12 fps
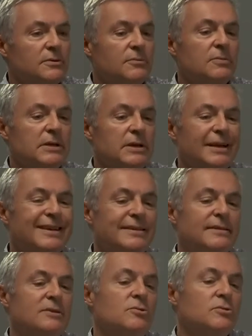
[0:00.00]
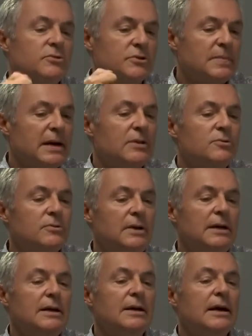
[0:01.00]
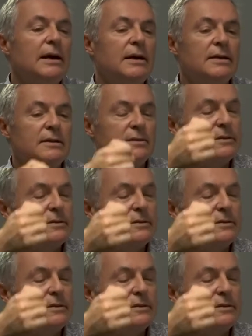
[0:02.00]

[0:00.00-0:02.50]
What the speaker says: when I get the owner's manual, I